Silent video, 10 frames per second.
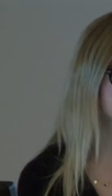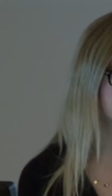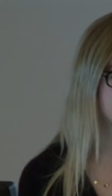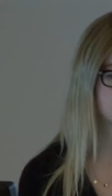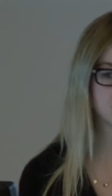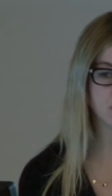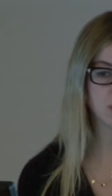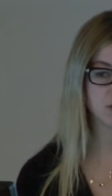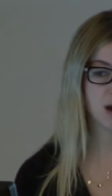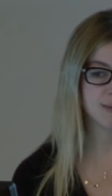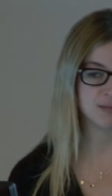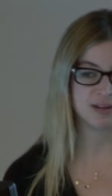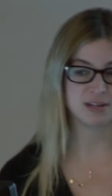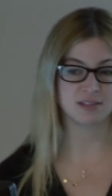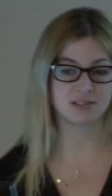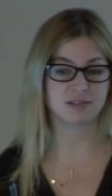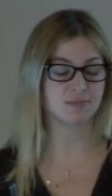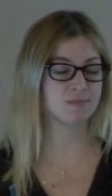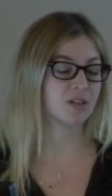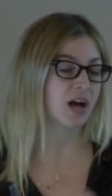space for our lobby because the
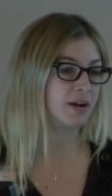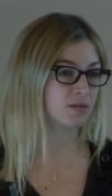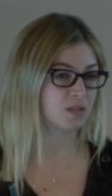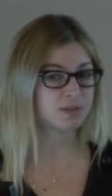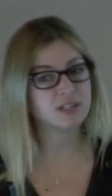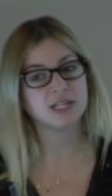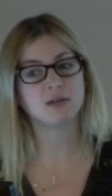client owns the building,